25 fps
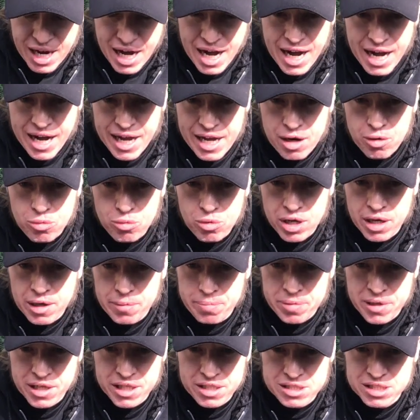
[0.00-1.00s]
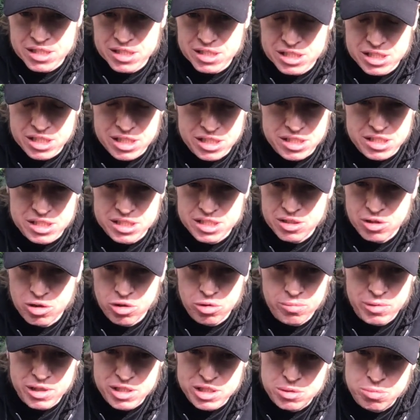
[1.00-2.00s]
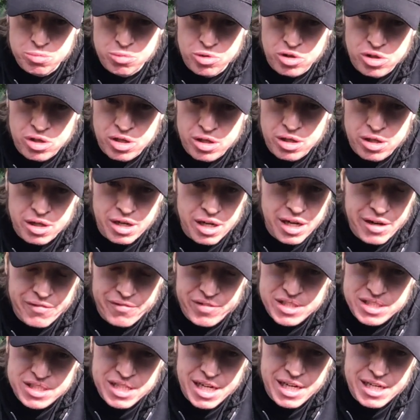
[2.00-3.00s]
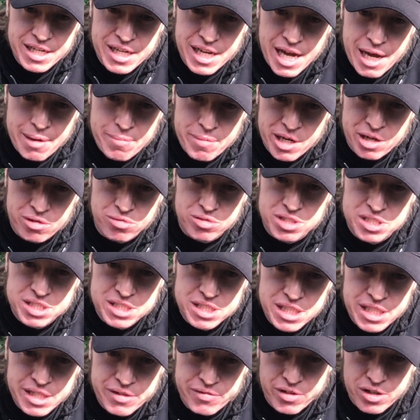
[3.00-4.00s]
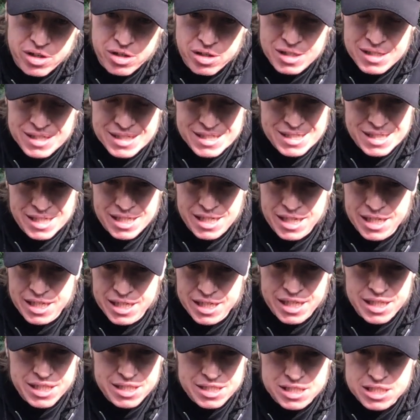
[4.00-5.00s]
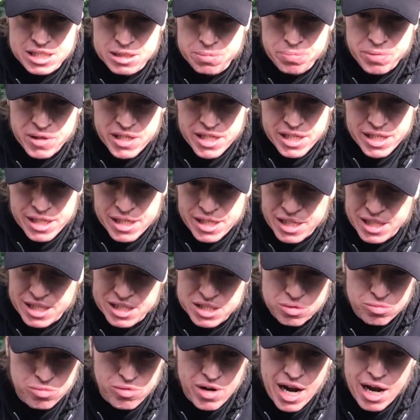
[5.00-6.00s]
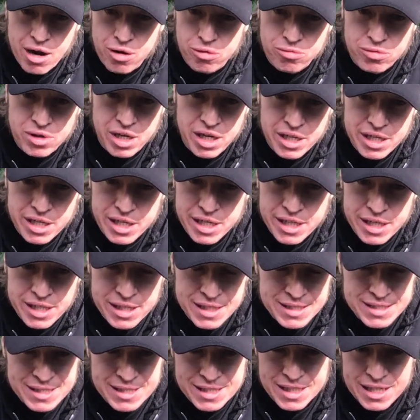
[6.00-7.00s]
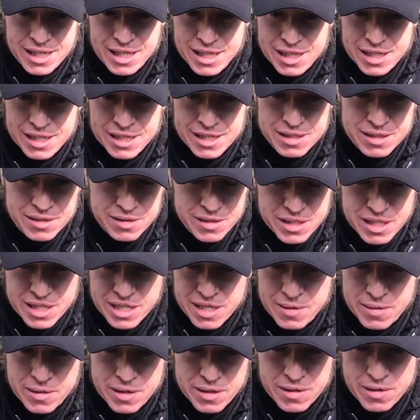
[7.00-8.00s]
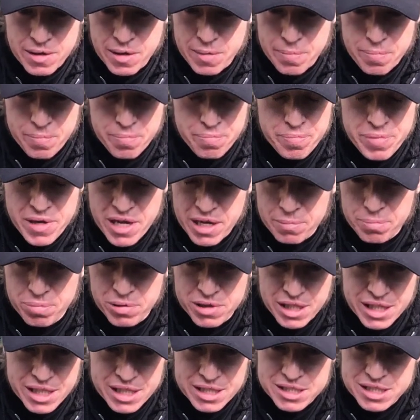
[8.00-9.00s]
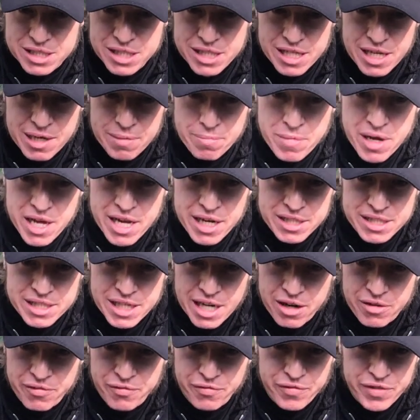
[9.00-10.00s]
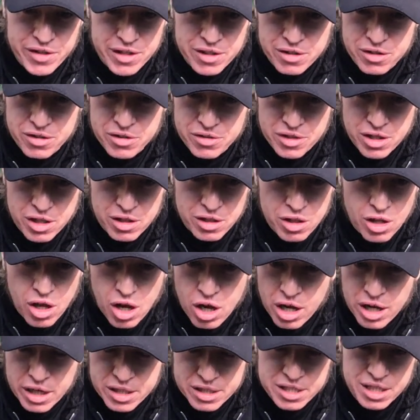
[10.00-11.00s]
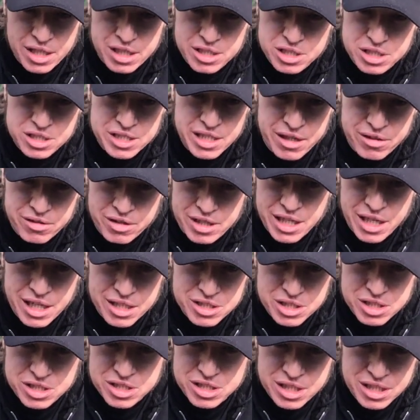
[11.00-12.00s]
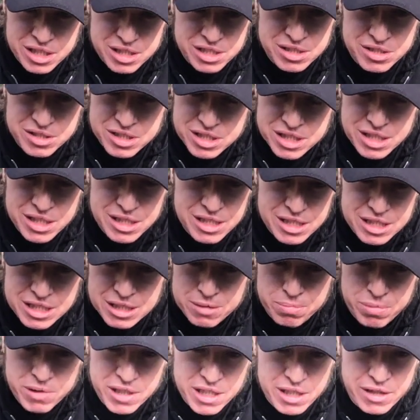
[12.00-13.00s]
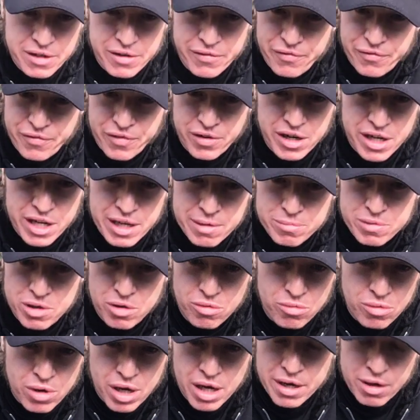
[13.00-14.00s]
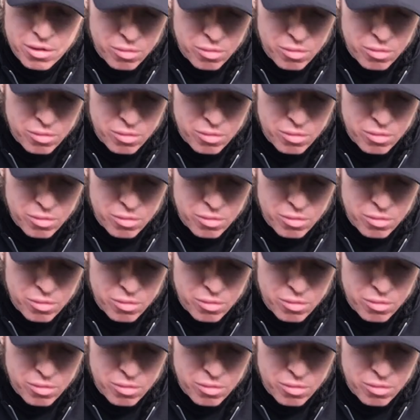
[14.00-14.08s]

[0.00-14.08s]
Iowa. Pitts is just so much more of a dynamic receiver. His speed, his route running, the big plays he can make downfield, the long touchdown catches, because you see the speed for him to run